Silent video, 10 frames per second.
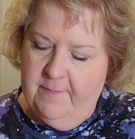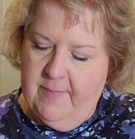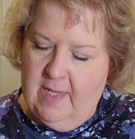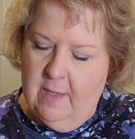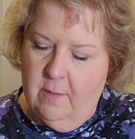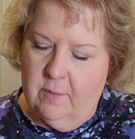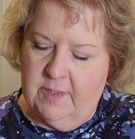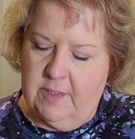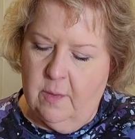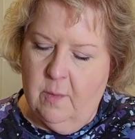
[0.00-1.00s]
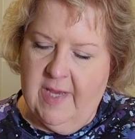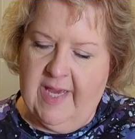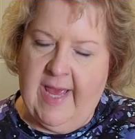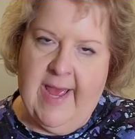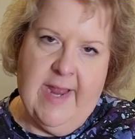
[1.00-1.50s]
you know, so
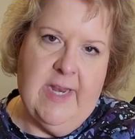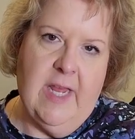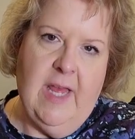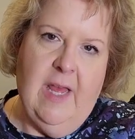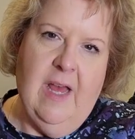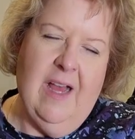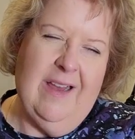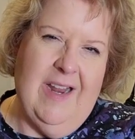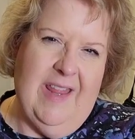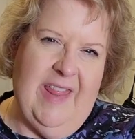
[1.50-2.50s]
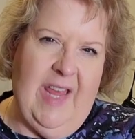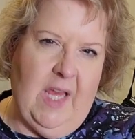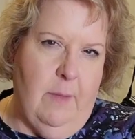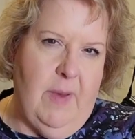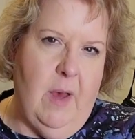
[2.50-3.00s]
again, I got to
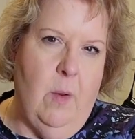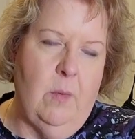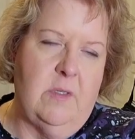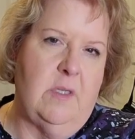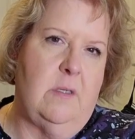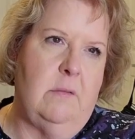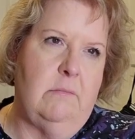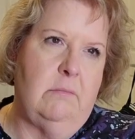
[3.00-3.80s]
think about